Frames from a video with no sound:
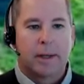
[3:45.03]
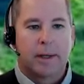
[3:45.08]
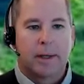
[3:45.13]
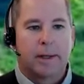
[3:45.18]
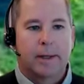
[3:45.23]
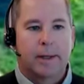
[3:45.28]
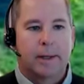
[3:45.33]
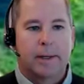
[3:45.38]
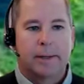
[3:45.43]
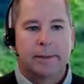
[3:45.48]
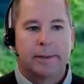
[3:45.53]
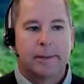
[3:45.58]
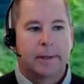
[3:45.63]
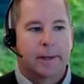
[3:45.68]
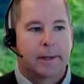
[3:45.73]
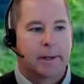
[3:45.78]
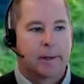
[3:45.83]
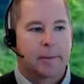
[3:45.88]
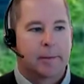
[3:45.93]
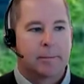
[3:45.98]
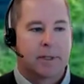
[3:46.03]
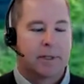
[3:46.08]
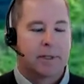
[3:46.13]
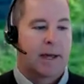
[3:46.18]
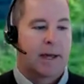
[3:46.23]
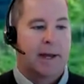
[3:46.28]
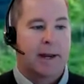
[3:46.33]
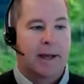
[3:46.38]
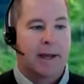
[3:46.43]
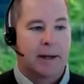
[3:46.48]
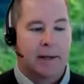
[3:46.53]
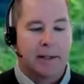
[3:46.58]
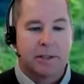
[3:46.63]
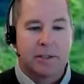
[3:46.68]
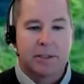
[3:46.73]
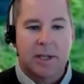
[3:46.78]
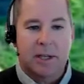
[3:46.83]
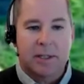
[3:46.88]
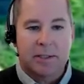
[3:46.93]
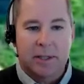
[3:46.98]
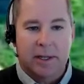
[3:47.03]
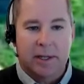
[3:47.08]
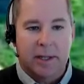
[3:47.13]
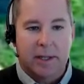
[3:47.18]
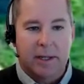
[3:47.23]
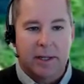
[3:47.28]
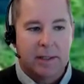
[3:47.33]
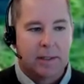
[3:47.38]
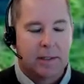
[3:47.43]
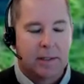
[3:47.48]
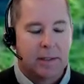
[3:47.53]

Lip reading: and did that out of necessity.